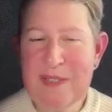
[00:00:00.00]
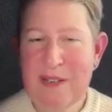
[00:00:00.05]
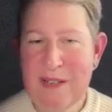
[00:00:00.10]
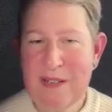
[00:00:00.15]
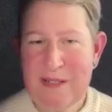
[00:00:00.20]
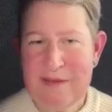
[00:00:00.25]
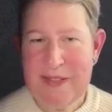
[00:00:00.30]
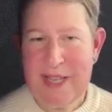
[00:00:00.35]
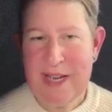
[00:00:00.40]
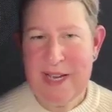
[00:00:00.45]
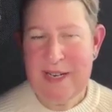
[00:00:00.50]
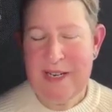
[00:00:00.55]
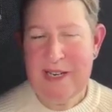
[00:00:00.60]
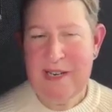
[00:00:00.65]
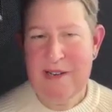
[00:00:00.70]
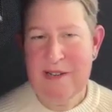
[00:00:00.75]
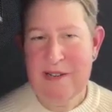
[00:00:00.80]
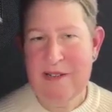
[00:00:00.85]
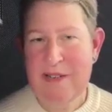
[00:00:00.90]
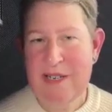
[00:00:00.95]
all of that
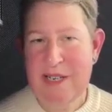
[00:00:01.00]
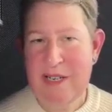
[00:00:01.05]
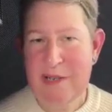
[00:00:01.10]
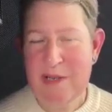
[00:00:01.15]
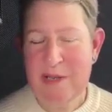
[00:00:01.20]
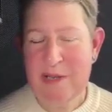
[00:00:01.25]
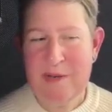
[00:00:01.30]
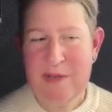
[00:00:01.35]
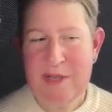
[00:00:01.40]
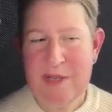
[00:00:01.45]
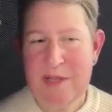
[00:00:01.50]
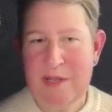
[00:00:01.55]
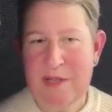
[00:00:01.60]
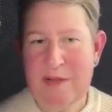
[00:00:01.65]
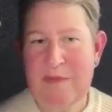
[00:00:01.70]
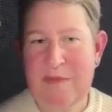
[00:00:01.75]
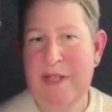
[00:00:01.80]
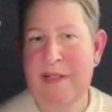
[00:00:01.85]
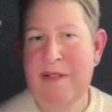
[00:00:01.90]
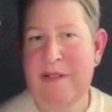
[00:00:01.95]
here near shore.
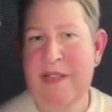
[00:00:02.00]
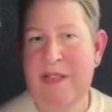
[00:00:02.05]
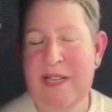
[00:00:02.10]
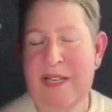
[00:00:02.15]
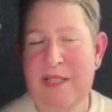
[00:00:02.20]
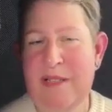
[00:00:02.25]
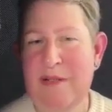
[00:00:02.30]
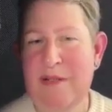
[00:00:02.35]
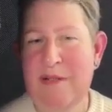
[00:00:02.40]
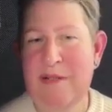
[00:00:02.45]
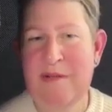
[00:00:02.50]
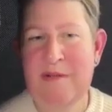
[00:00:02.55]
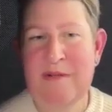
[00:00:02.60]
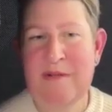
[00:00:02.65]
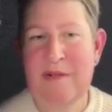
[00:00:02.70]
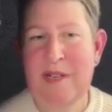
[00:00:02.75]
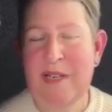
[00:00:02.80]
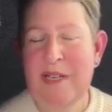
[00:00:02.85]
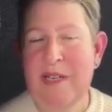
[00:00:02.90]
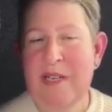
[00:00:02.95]
So whether that's through